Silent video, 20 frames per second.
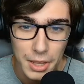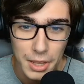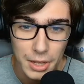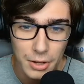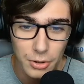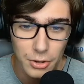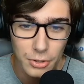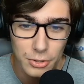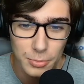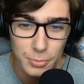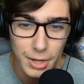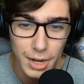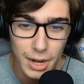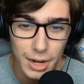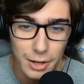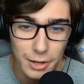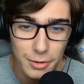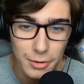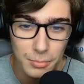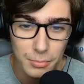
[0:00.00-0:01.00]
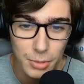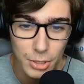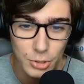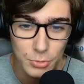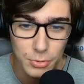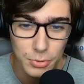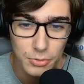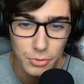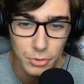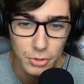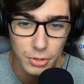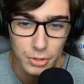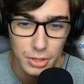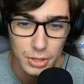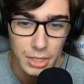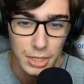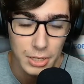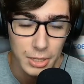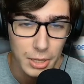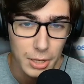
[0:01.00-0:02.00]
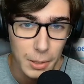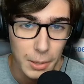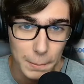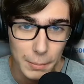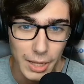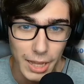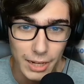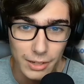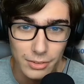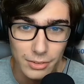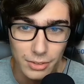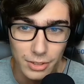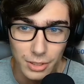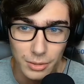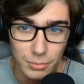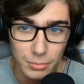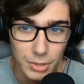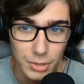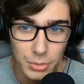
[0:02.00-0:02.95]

in Ultimate, I much prefer the black skin.